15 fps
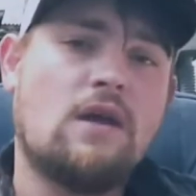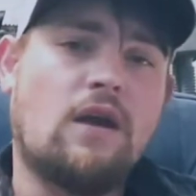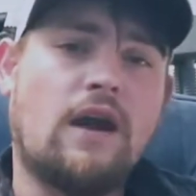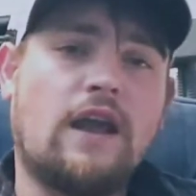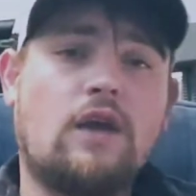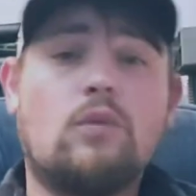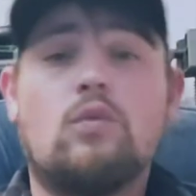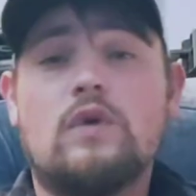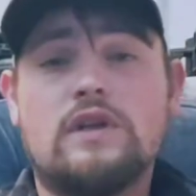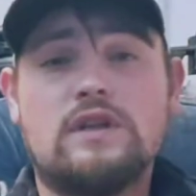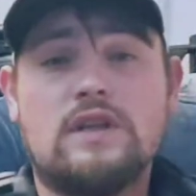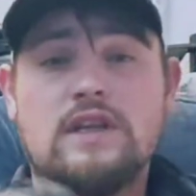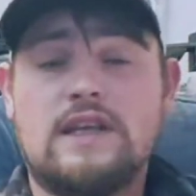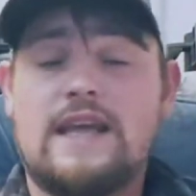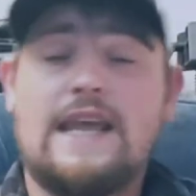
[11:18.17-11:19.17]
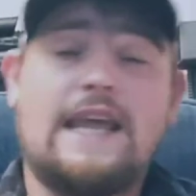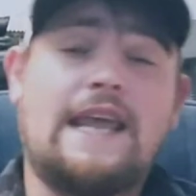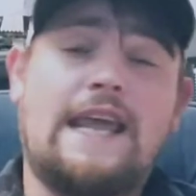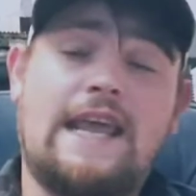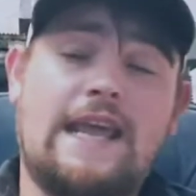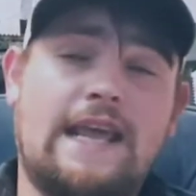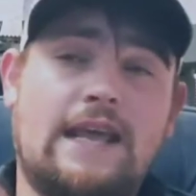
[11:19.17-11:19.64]
All right,
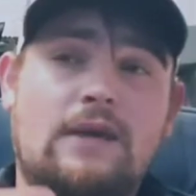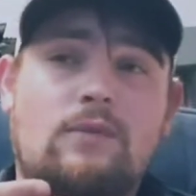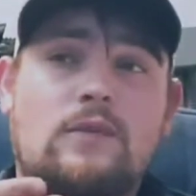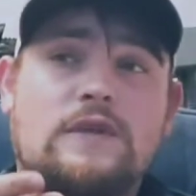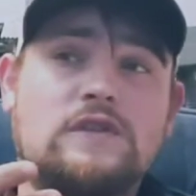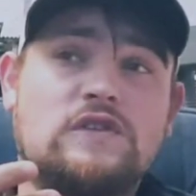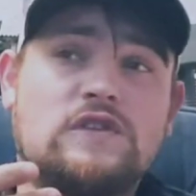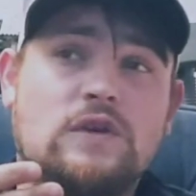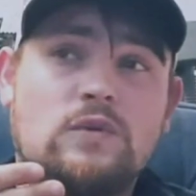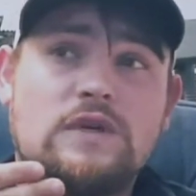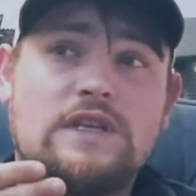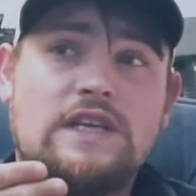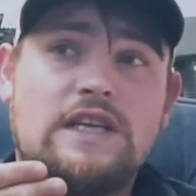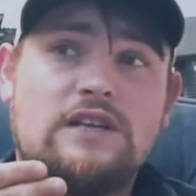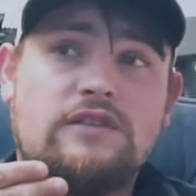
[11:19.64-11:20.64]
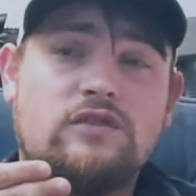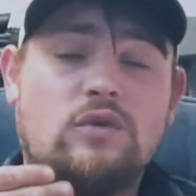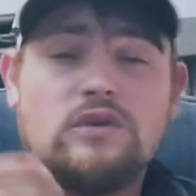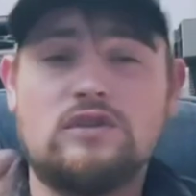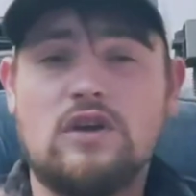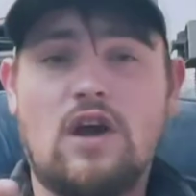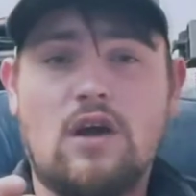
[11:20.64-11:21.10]
when someone is
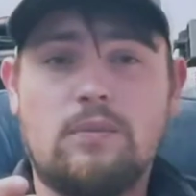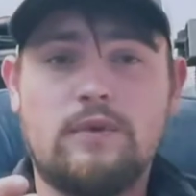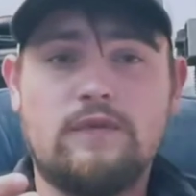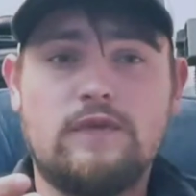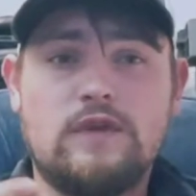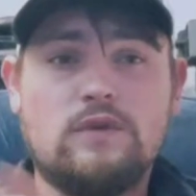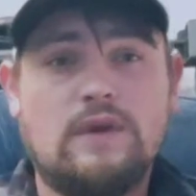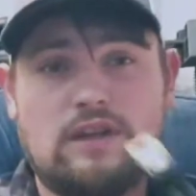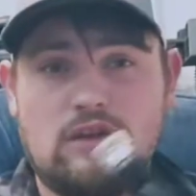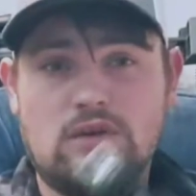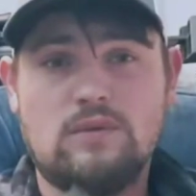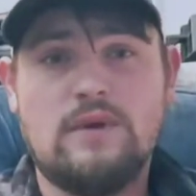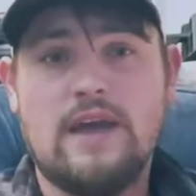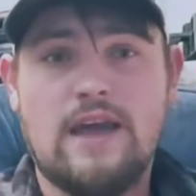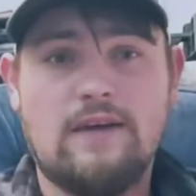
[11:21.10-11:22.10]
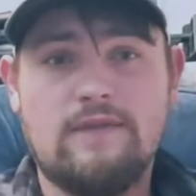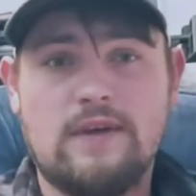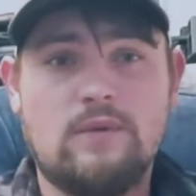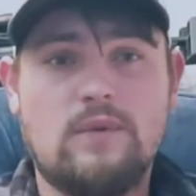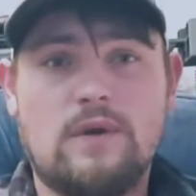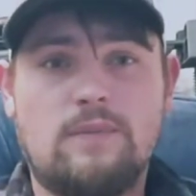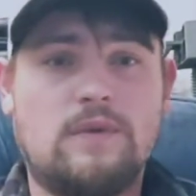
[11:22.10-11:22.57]
on top of you and you have a
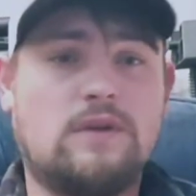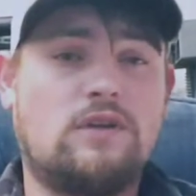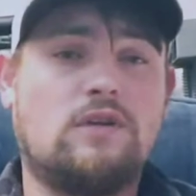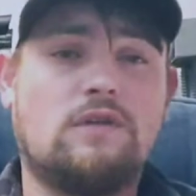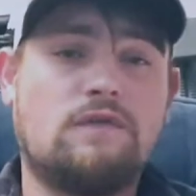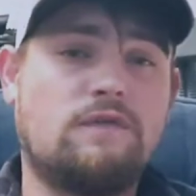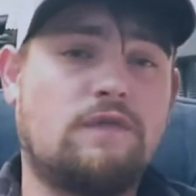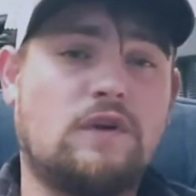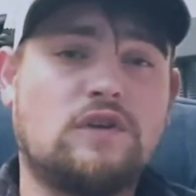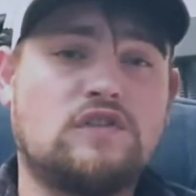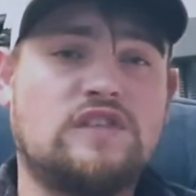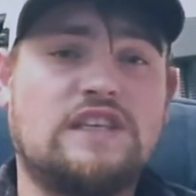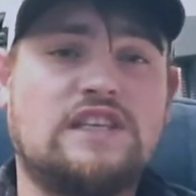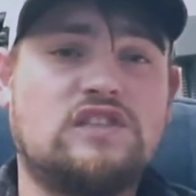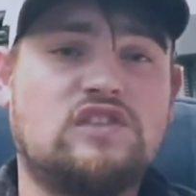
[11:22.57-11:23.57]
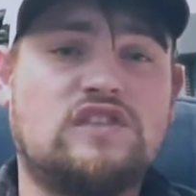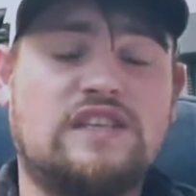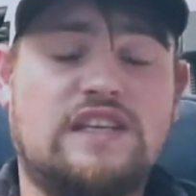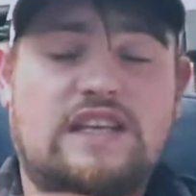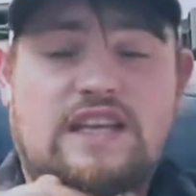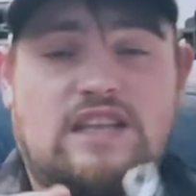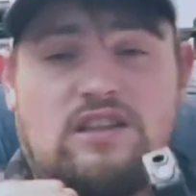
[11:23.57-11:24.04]
weapon, your first
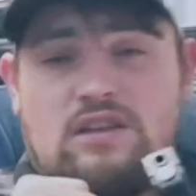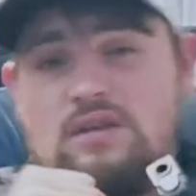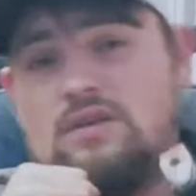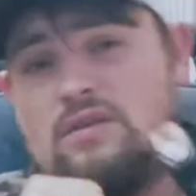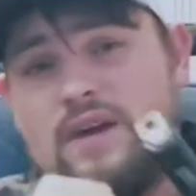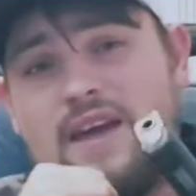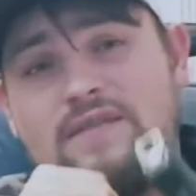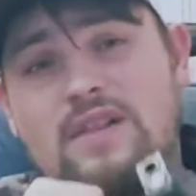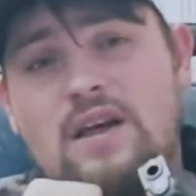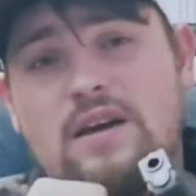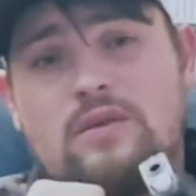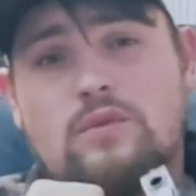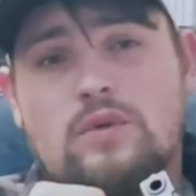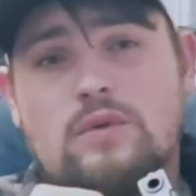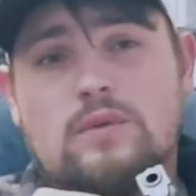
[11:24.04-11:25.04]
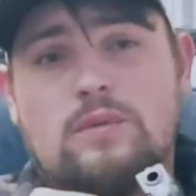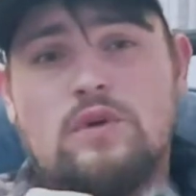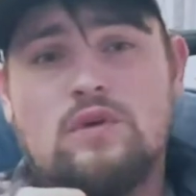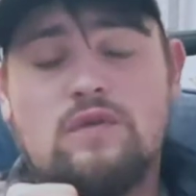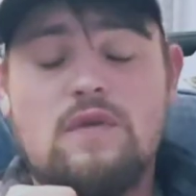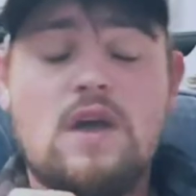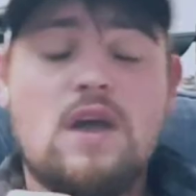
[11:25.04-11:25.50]
instinct, and you don't have a lot of room to
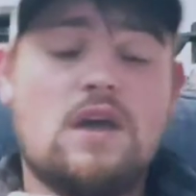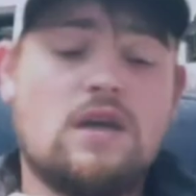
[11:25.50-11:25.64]
move,